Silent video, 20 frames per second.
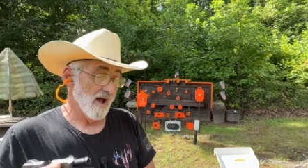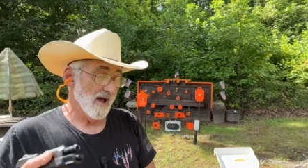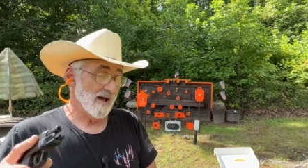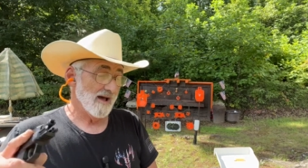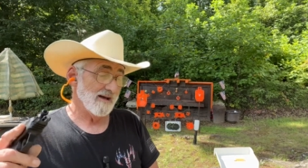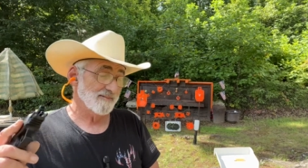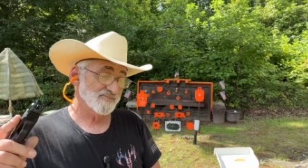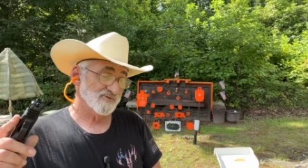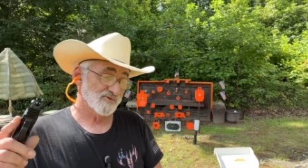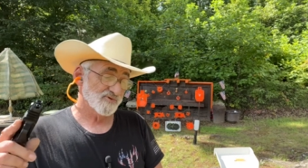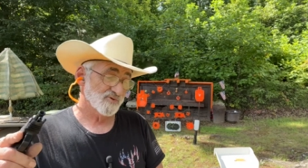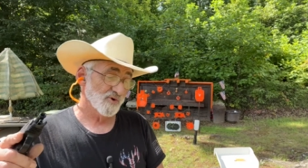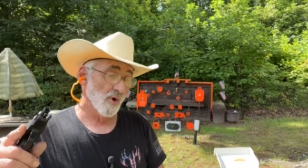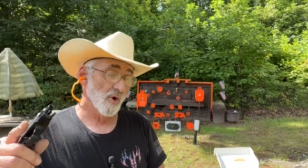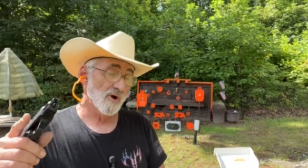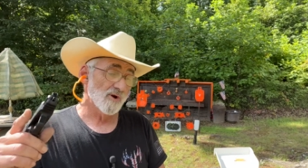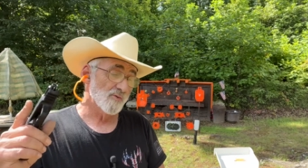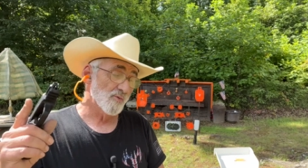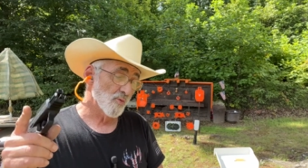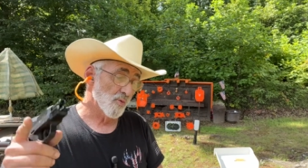I'm
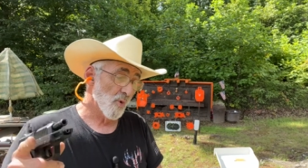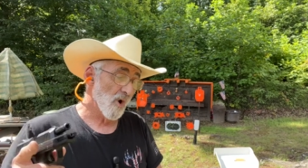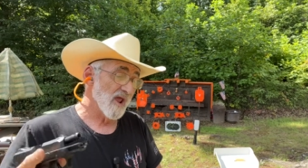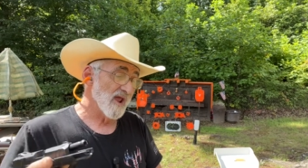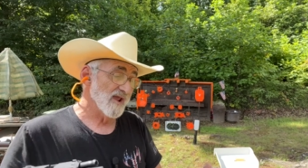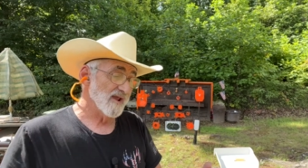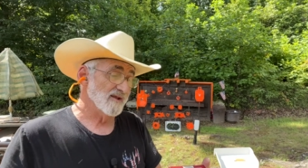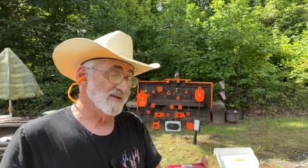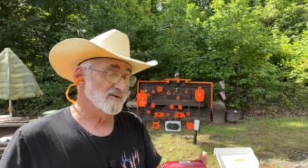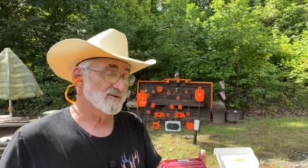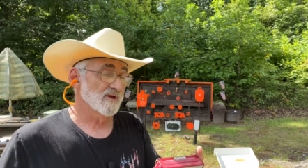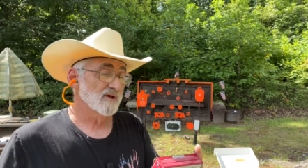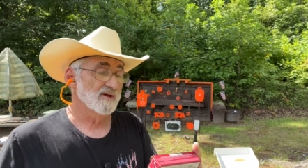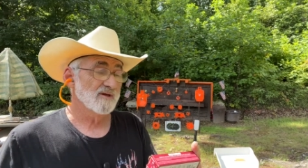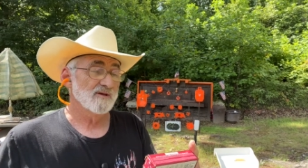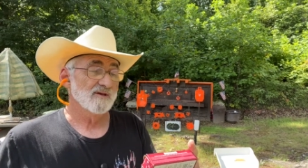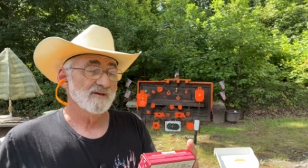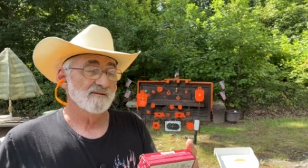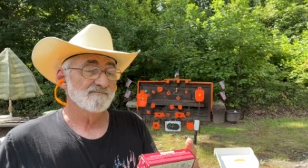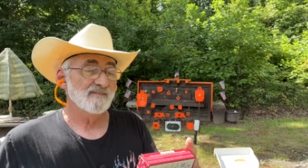sorry, range
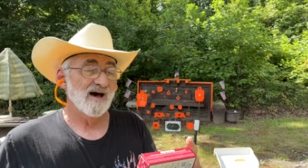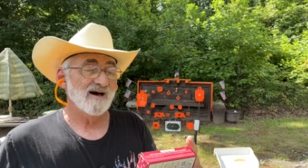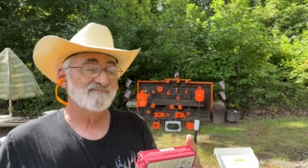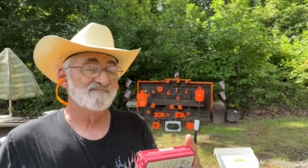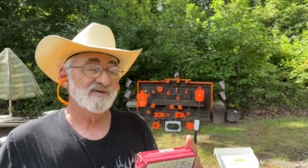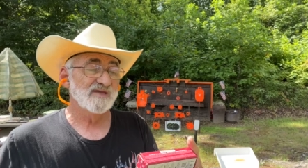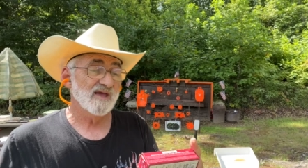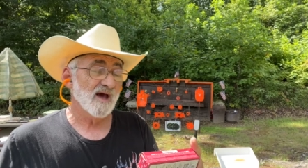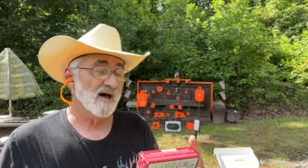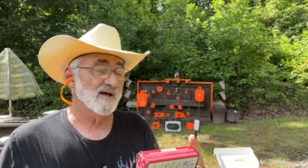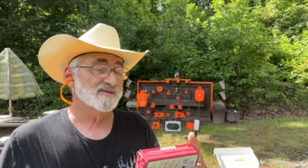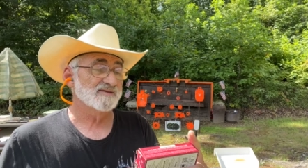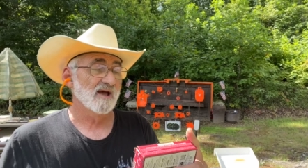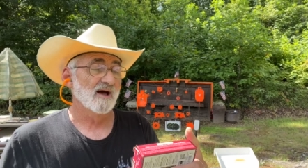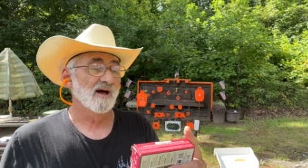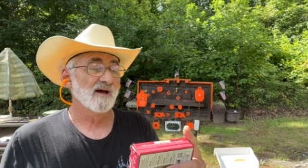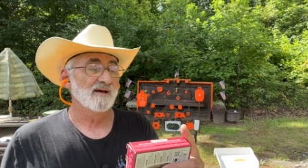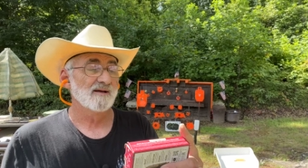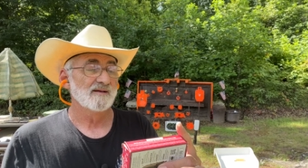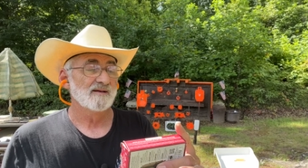by Fiata.